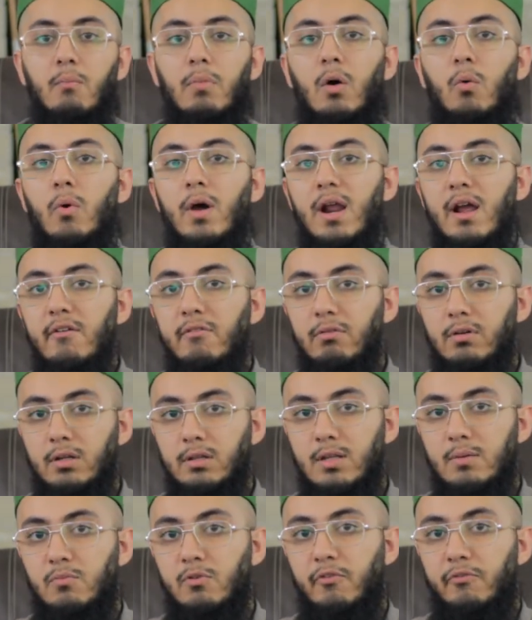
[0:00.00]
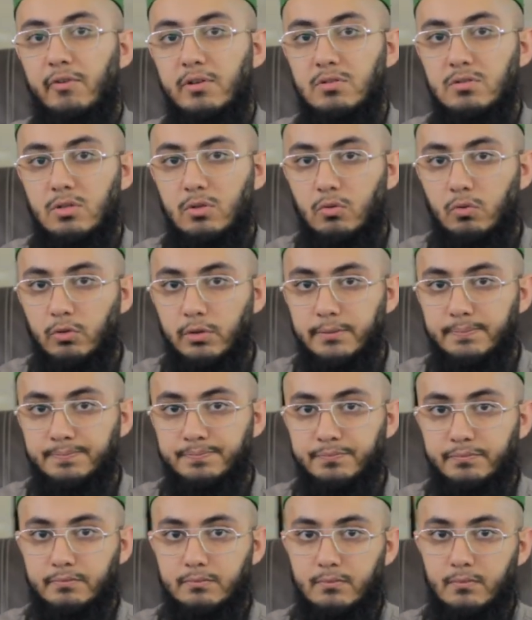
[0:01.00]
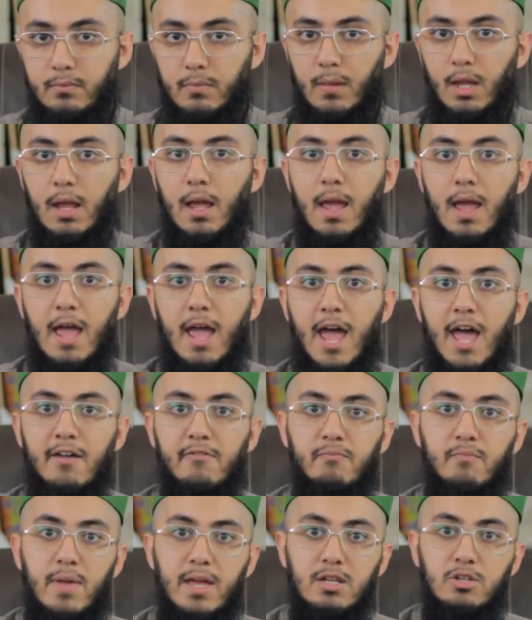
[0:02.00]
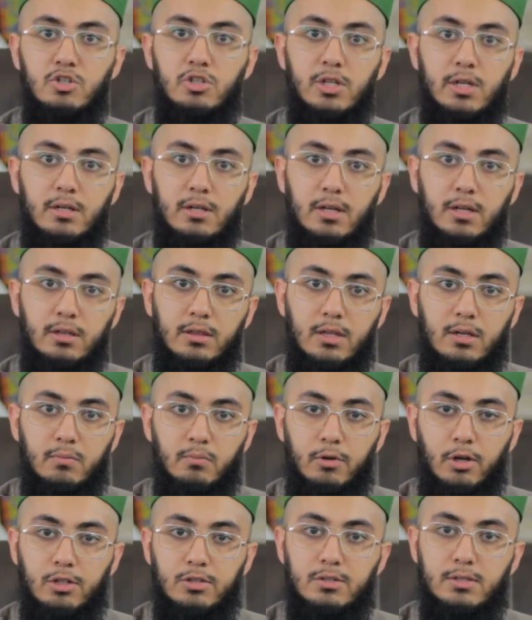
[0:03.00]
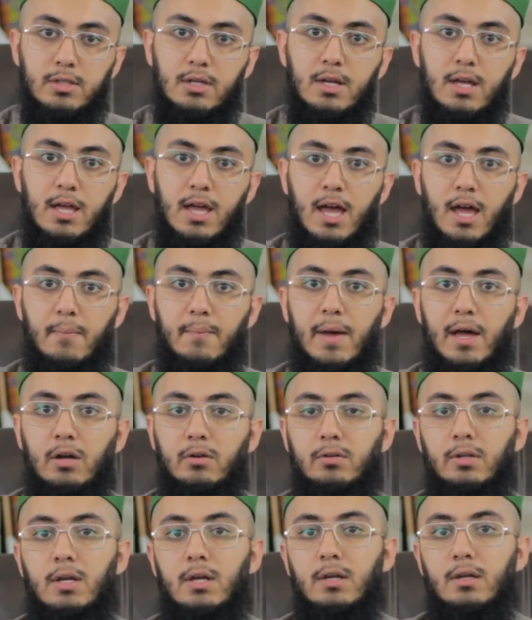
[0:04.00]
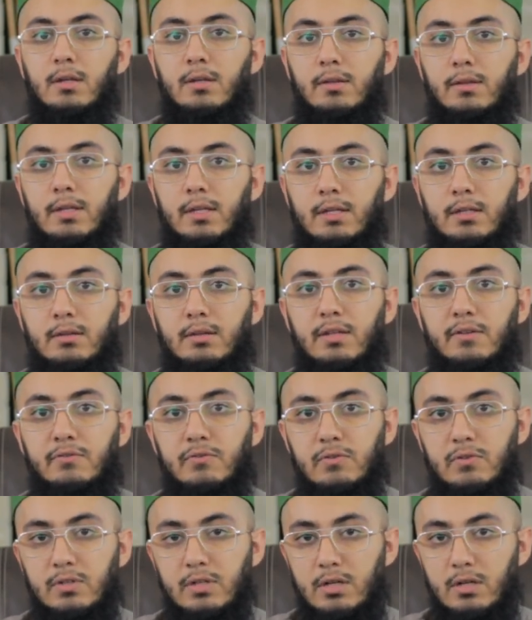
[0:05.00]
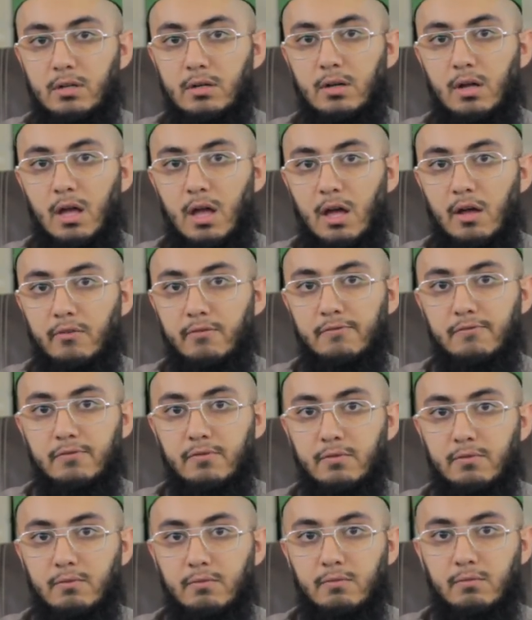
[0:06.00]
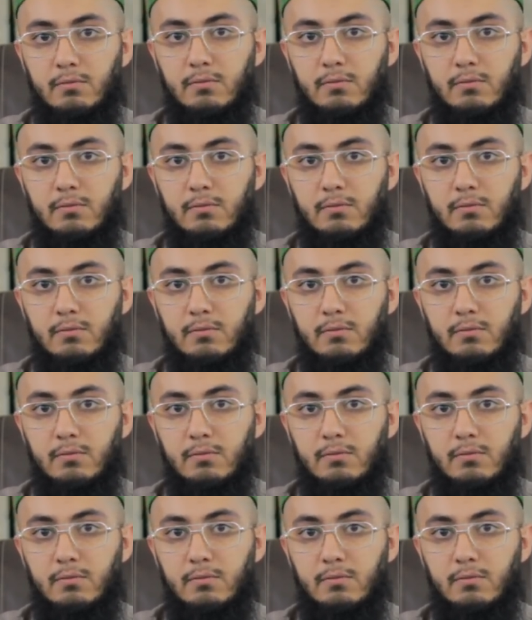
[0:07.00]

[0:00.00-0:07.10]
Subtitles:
But whatever the mufassirun have mentioned in their books about the tafsir of